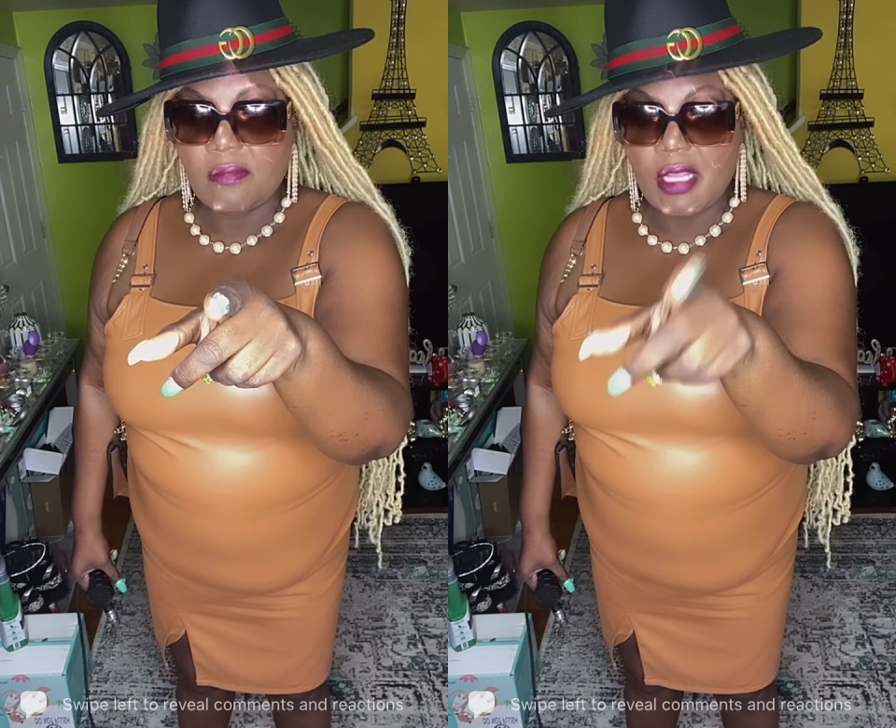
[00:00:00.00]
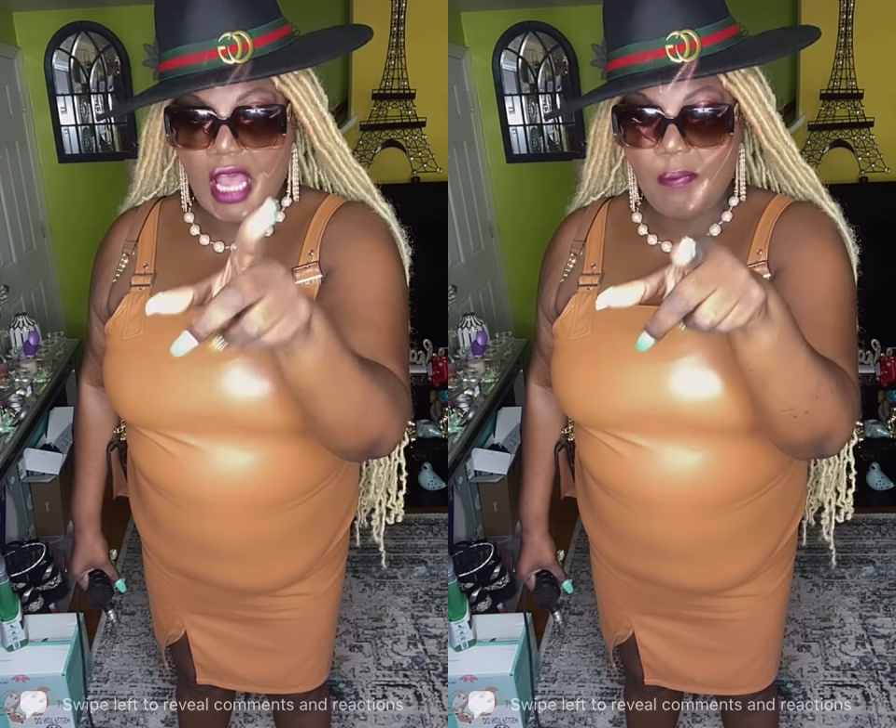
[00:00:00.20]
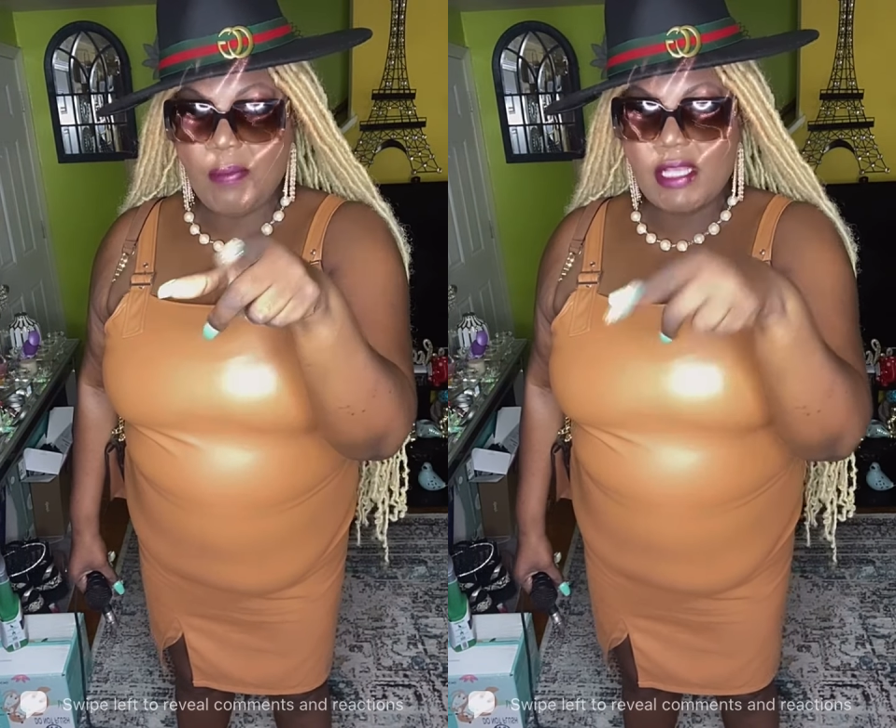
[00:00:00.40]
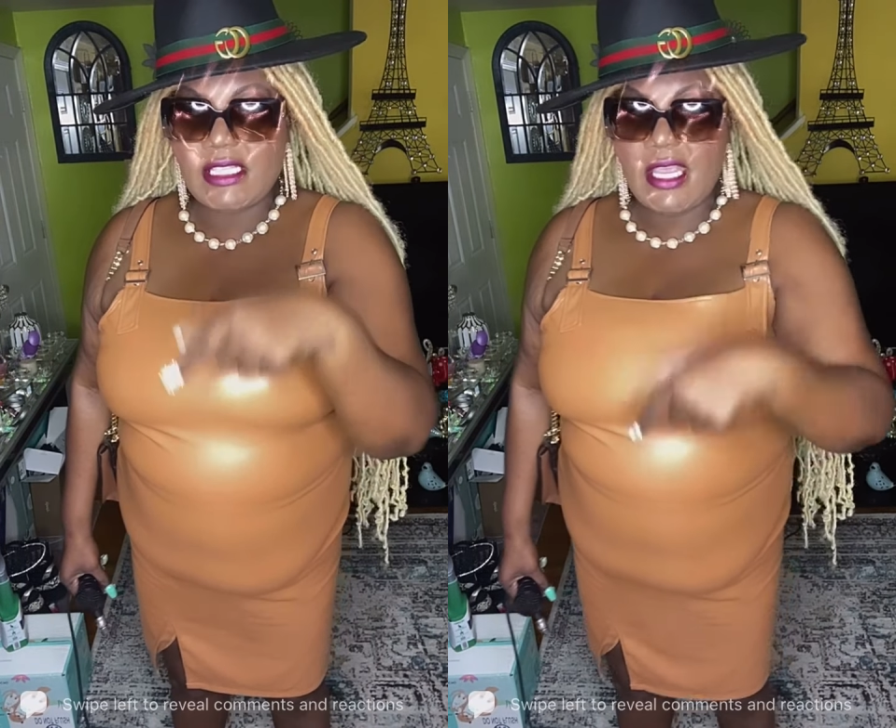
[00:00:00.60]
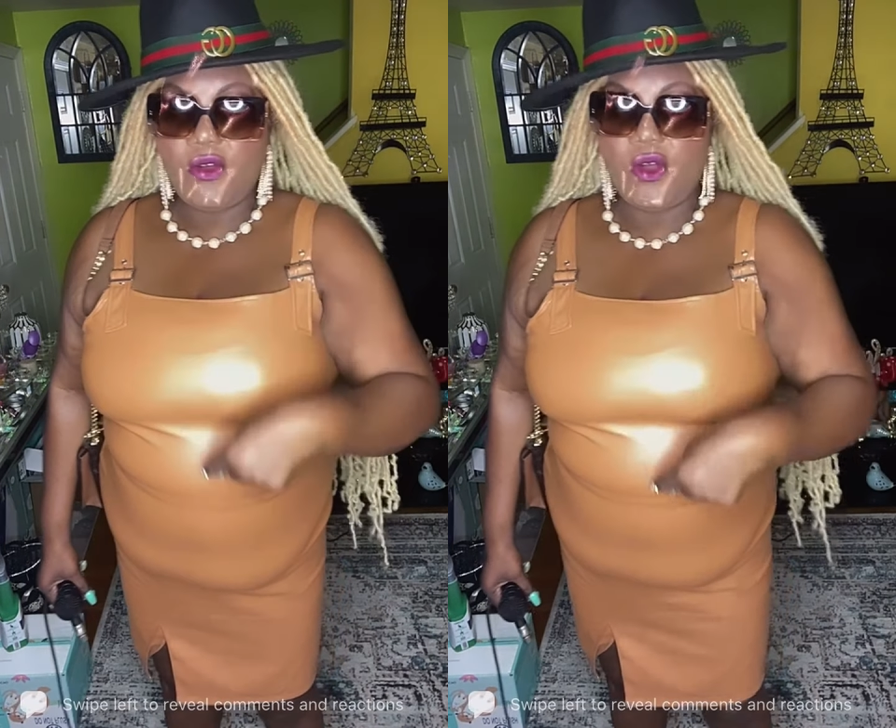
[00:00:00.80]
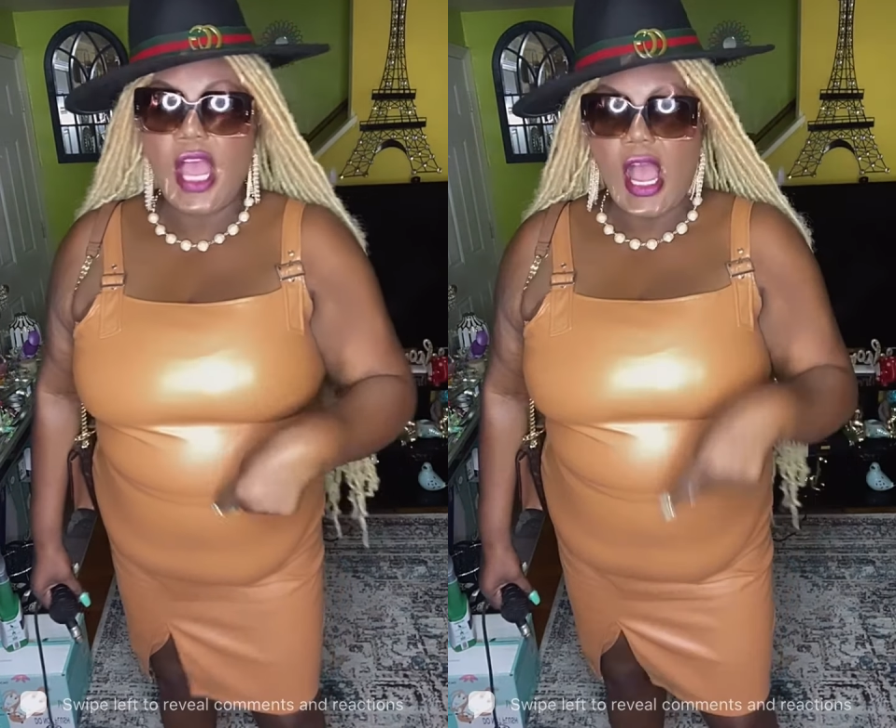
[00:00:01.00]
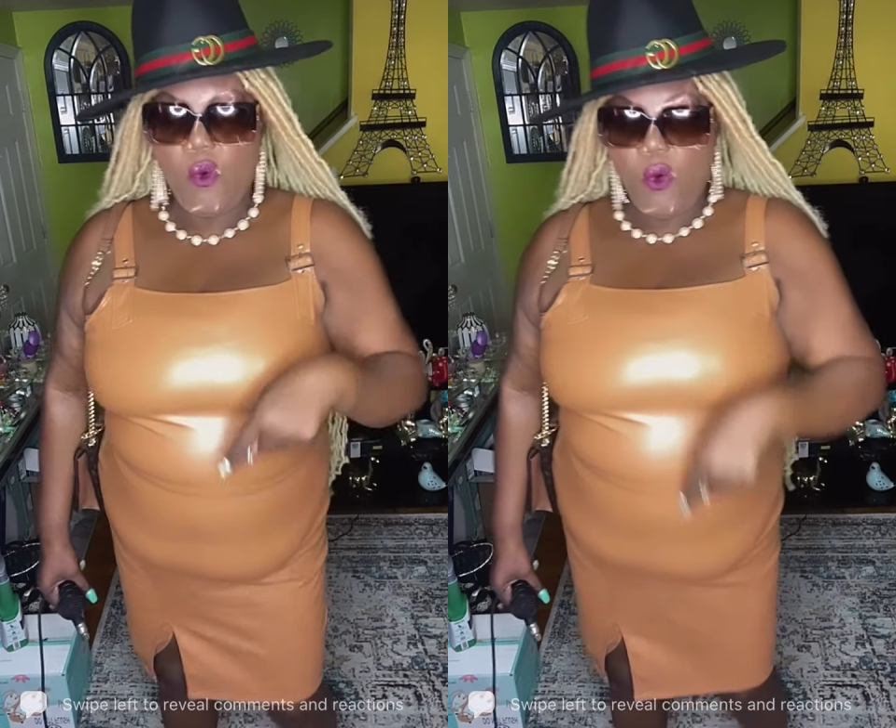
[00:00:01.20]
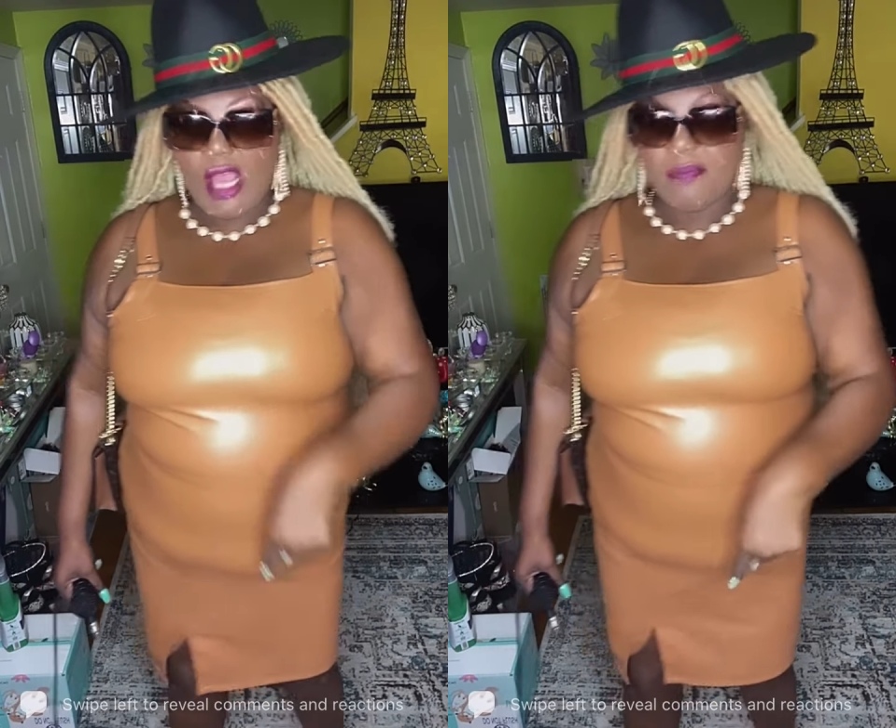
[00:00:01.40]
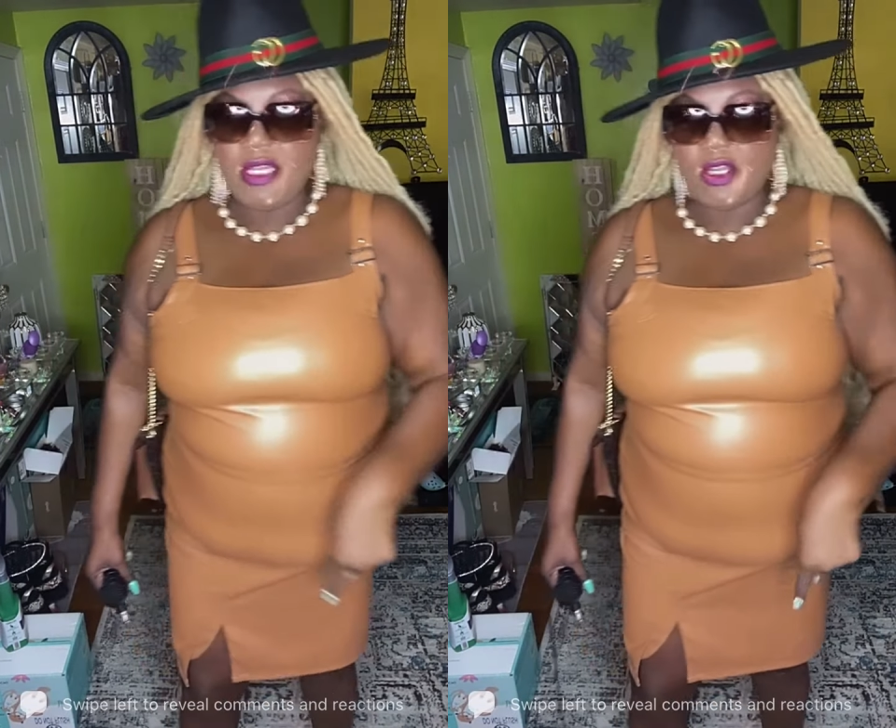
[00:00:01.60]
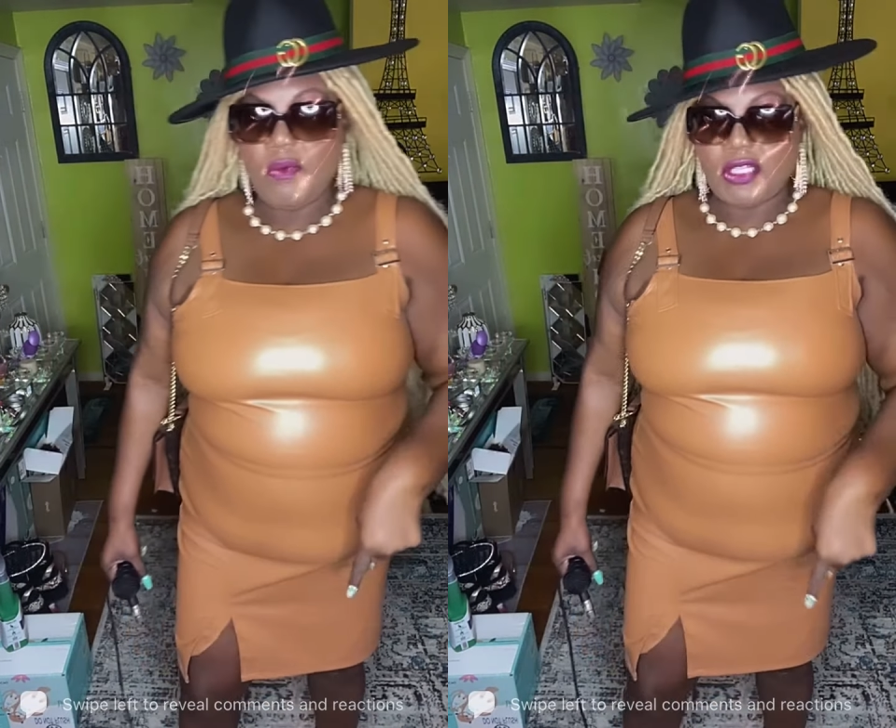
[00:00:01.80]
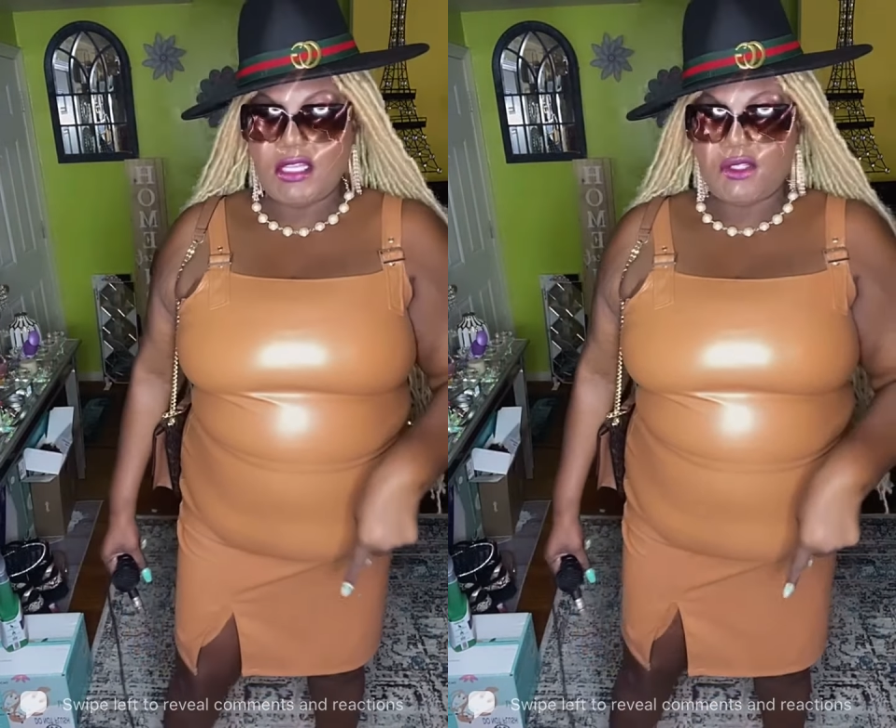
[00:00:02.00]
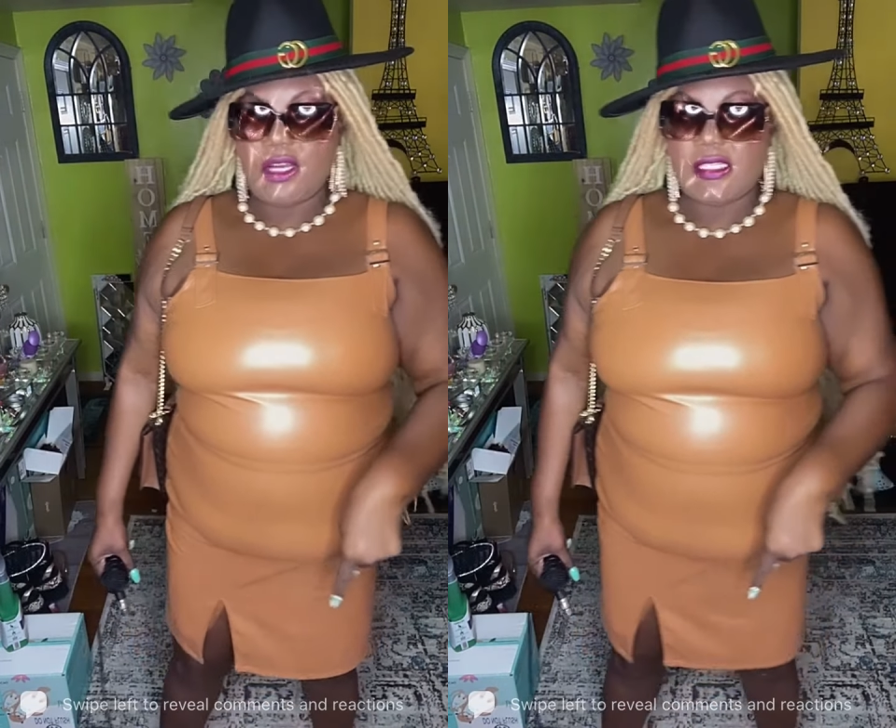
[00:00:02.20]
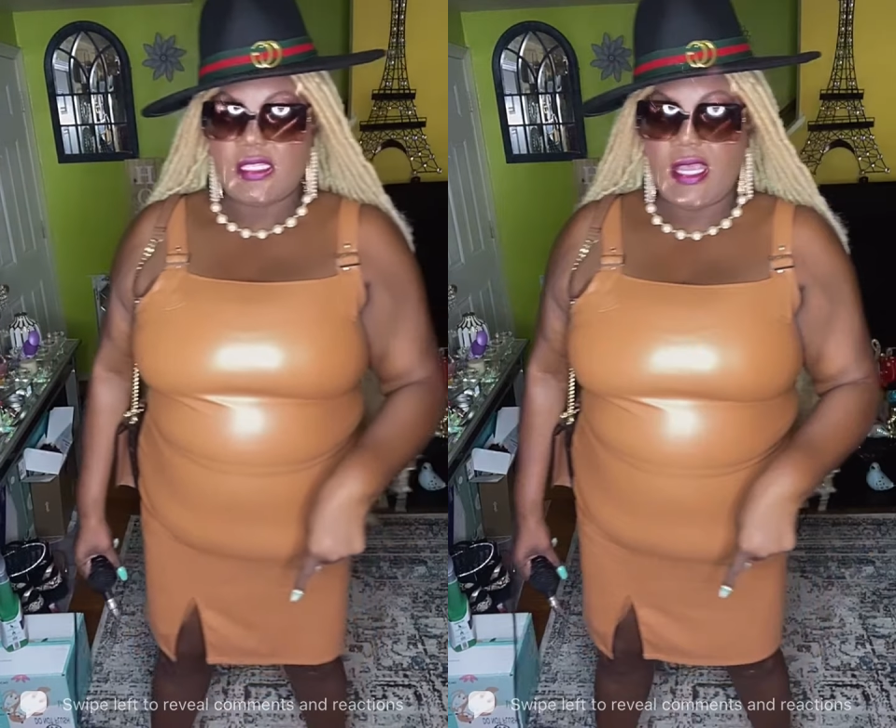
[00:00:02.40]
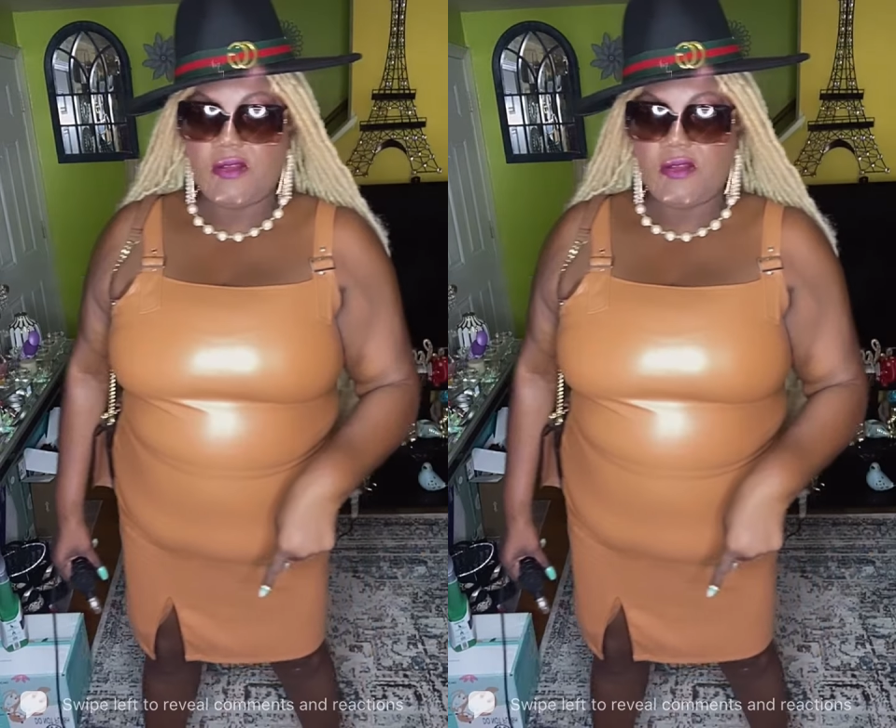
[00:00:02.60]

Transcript: Because I remember saying, no, I want pitney come out of this rasa,